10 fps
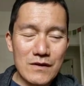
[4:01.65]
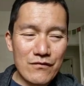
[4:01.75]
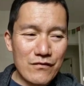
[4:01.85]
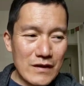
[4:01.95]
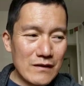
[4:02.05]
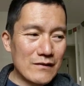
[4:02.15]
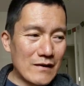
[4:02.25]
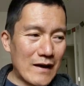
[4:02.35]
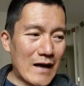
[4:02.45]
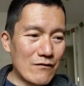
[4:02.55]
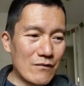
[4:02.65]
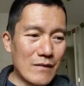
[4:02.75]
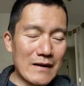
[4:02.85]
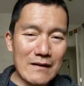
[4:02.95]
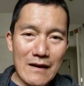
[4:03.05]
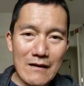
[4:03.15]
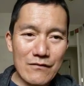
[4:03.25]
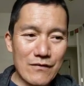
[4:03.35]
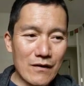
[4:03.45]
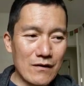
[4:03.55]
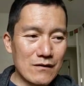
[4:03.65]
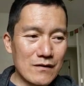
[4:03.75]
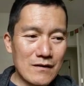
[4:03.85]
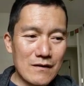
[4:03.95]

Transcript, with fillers: feelings I have in my life are